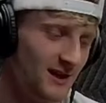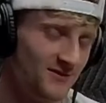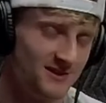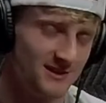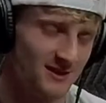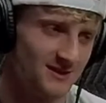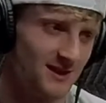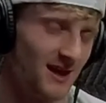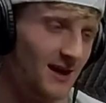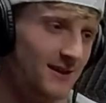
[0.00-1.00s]
everything like
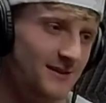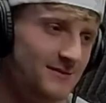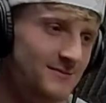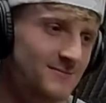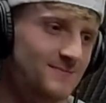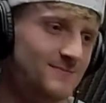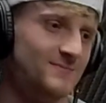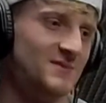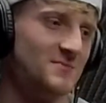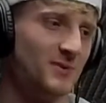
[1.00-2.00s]
that, and
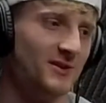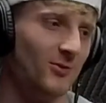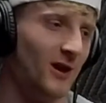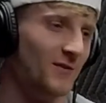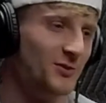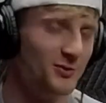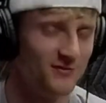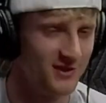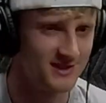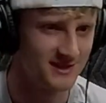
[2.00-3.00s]
just being around the
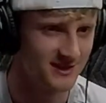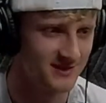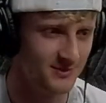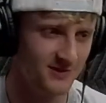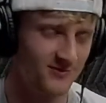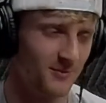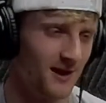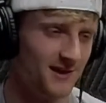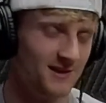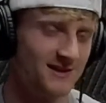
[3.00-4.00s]
university, being from
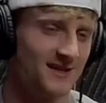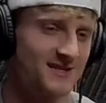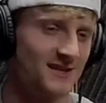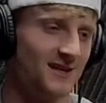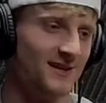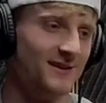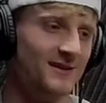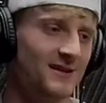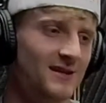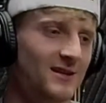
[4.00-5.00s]
Minot, like I said. And,
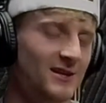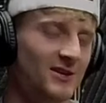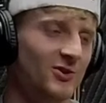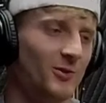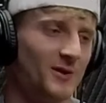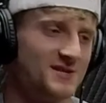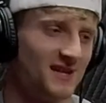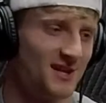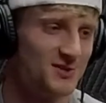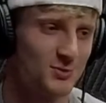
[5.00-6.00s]
you know, when I was in
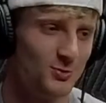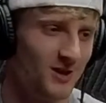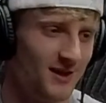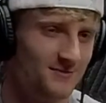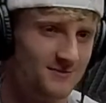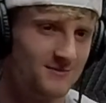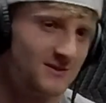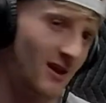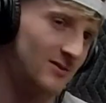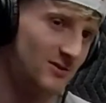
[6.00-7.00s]
high school, I
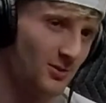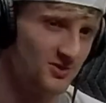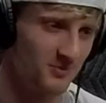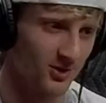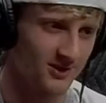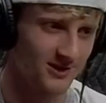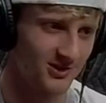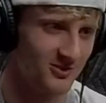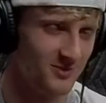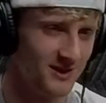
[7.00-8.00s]
talked to Coach Merkin a
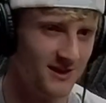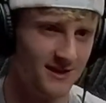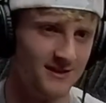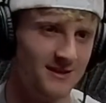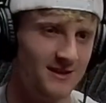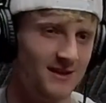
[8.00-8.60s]
little bit, and,